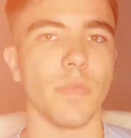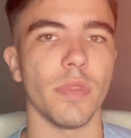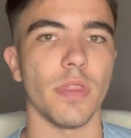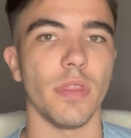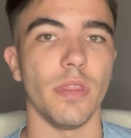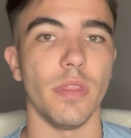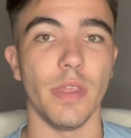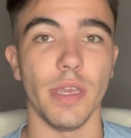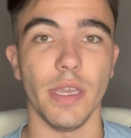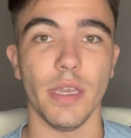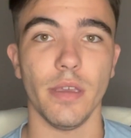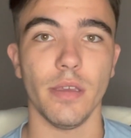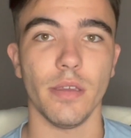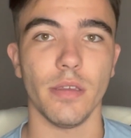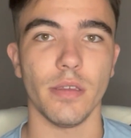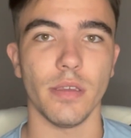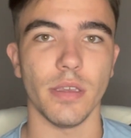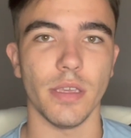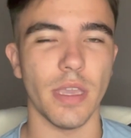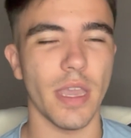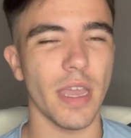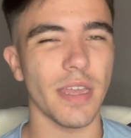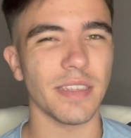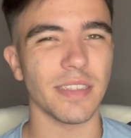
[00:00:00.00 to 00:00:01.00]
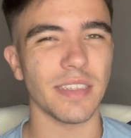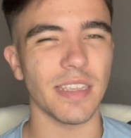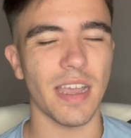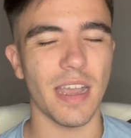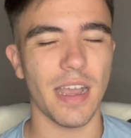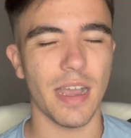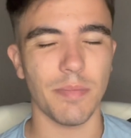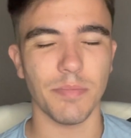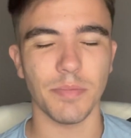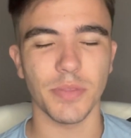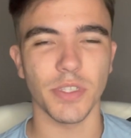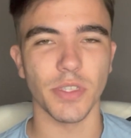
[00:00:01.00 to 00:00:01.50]
There, he had his
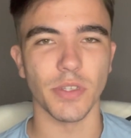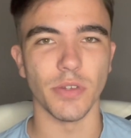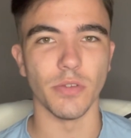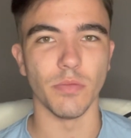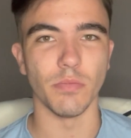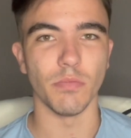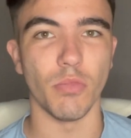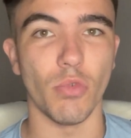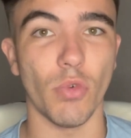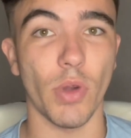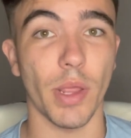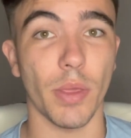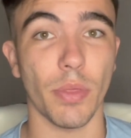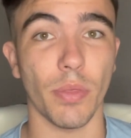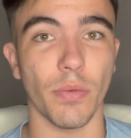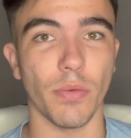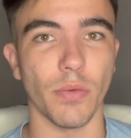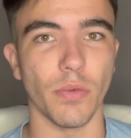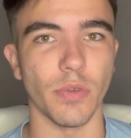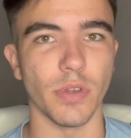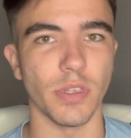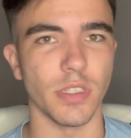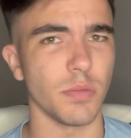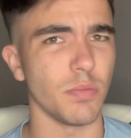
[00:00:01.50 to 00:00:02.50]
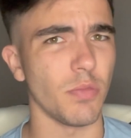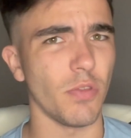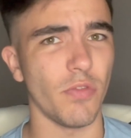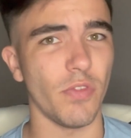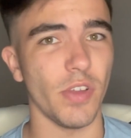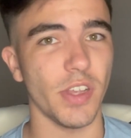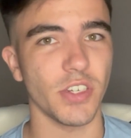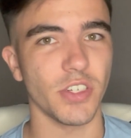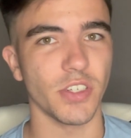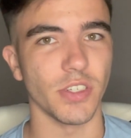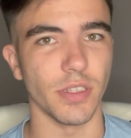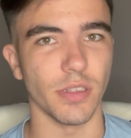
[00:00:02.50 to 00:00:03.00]
absolute breakthrough in his
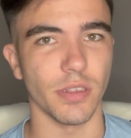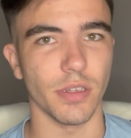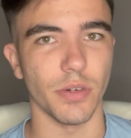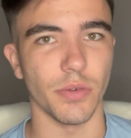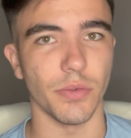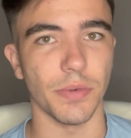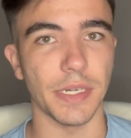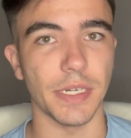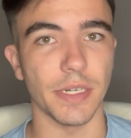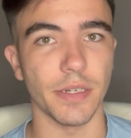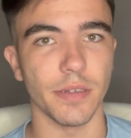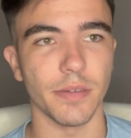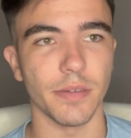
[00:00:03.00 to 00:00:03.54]
professional career.